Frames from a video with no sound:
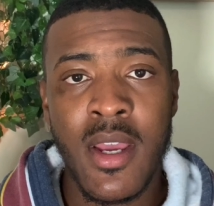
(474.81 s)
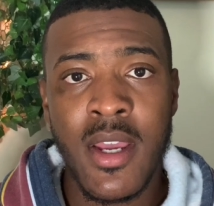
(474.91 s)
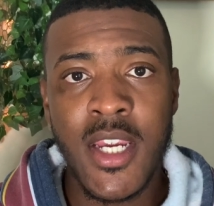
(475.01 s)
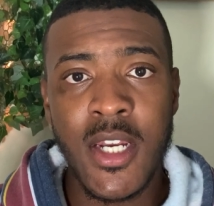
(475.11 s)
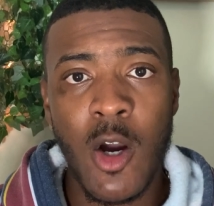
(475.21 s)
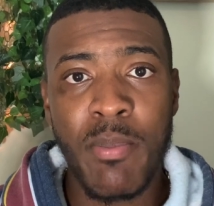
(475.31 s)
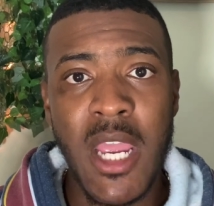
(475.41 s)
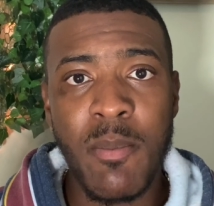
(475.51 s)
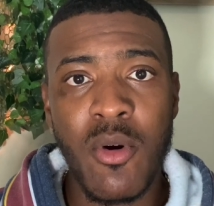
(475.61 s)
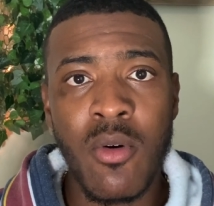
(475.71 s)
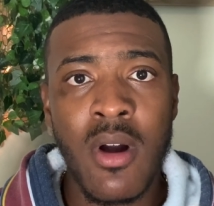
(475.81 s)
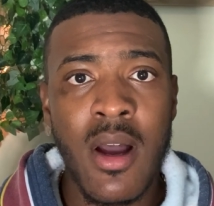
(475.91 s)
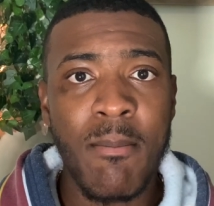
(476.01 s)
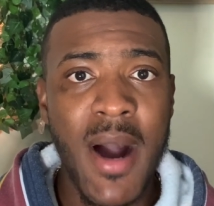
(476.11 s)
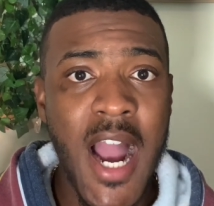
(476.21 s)
People
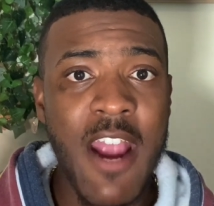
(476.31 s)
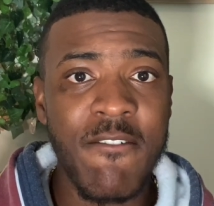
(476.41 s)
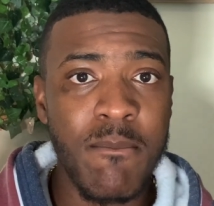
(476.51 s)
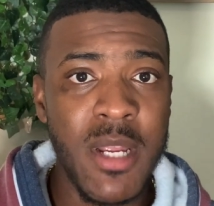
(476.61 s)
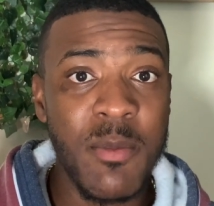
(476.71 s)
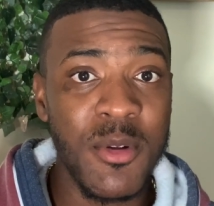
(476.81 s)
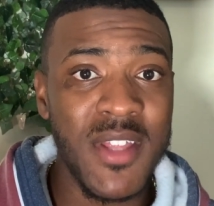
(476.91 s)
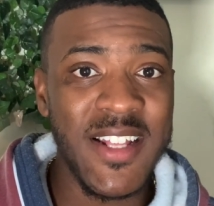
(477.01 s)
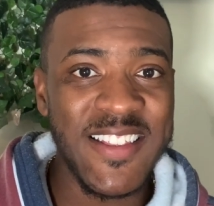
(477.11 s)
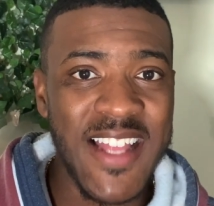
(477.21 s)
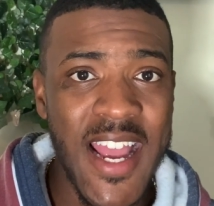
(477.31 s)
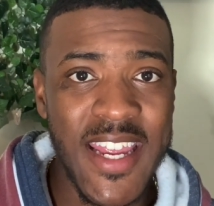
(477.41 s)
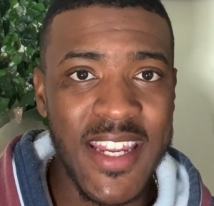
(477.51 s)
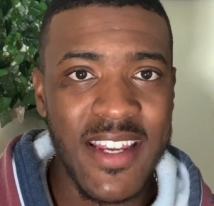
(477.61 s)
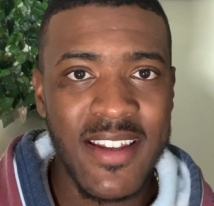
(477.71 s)
buy from people they
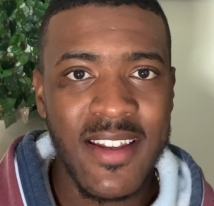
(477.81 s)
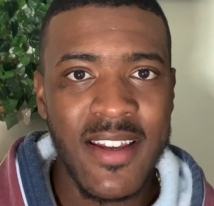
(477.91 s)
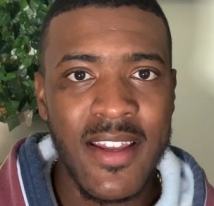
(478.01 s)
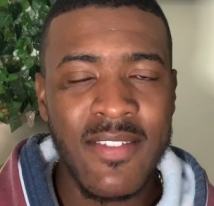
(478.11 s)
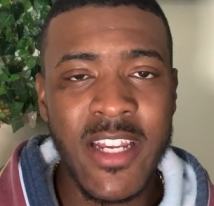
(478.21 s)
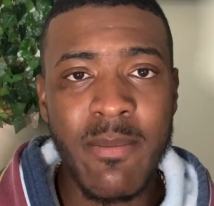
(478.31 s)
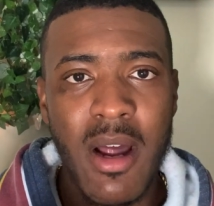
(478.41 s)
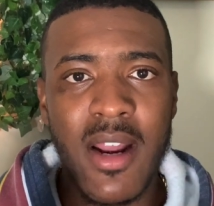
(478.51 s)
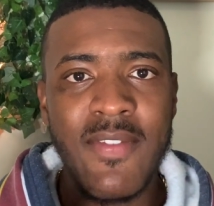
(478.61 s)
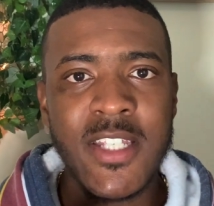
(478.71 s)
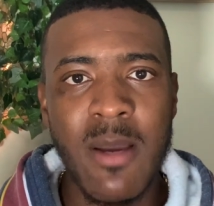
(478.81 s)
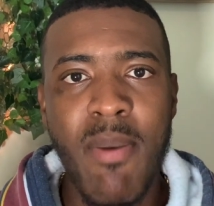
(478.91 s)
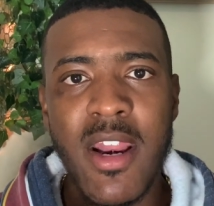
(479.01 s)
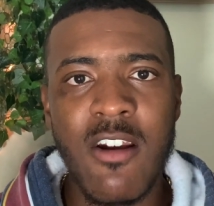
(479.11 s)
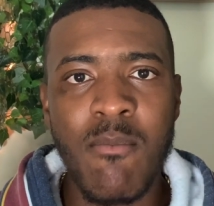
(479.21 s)
like. Think about it. In this competitive